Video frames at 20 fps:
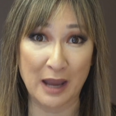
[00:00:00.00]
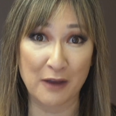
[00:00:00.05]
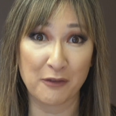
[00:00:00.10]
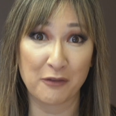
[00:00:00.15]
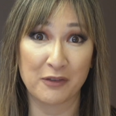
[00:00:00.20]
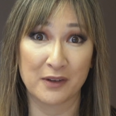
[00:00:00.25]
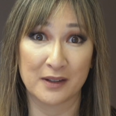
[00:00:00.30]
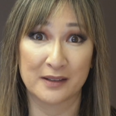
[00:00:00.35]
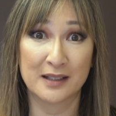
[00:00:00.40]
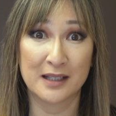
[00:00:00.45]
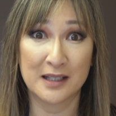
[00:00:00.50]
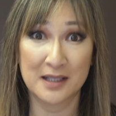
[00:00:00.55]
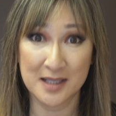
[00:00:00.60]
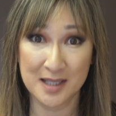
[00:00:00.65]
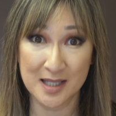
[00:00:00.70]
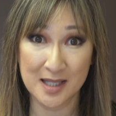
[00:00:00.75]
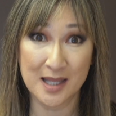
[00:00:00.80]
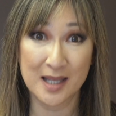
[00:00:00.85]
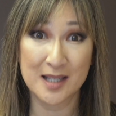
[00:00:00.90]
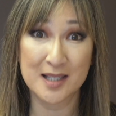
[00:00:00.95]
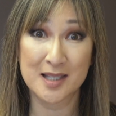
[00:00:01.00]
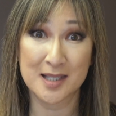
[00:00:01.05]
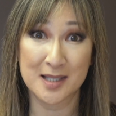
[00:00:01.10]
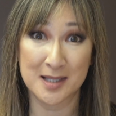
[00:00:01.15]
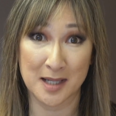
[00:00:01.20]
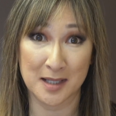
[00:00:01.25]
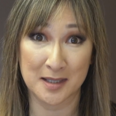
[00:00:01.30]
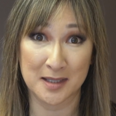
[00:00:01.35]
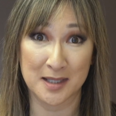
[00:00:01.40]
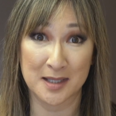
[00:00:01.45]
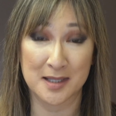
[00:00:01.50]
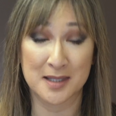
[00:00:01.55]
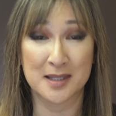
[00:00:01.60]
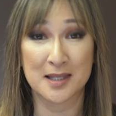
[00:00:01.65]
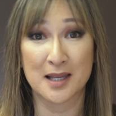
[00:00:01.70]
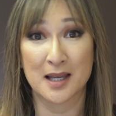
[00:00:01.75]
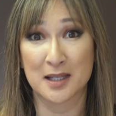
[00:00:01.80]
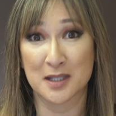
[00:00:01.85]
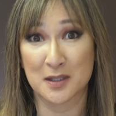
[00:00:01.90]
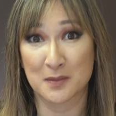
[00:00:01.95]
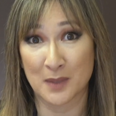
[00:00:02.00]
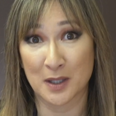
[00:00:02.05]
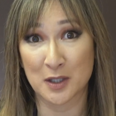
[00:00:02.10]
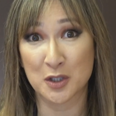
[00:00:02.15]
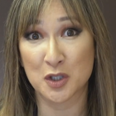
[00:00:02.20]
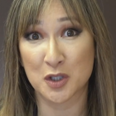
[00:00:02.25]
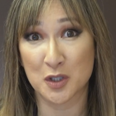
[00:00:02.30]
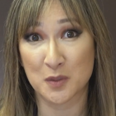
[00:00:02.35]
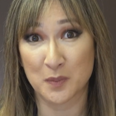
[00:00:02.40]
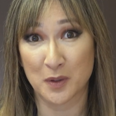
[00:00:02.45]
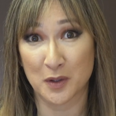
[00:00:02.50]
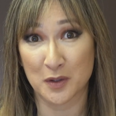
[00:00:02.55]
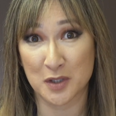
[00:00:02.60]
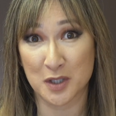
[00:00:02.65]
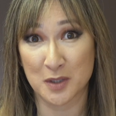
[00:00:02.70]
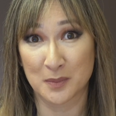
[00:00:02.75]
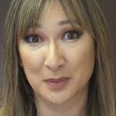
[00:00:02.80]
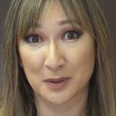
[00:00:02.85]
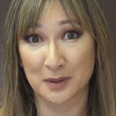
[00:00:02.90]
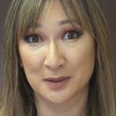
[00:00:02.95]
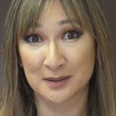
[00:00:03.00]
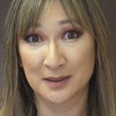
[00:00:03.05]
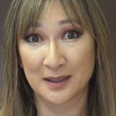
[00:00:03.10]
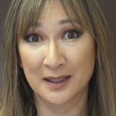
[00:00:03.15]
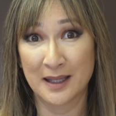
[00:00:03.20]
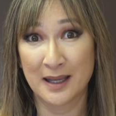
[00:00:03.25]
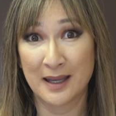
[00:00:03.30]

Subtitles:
effort into their studies as much as possible.